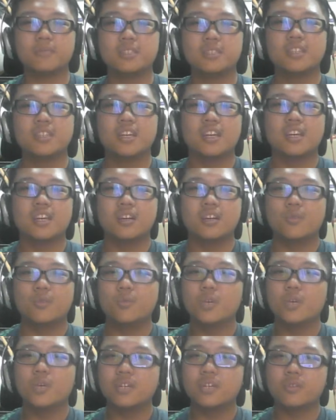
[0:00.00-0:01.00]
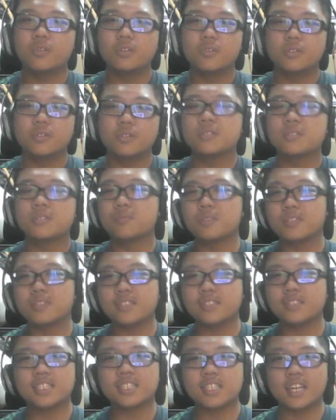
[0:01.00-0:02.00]
And we were supposed
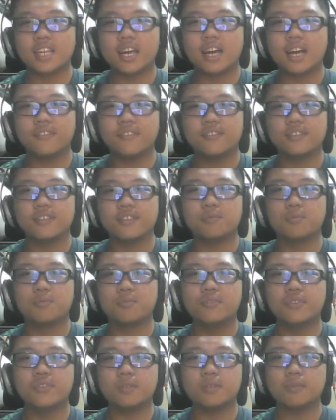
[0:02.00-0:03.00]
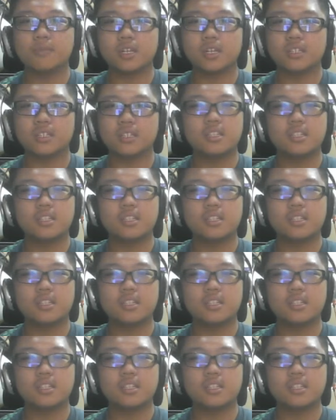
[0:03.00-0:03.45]
to actually have a movie about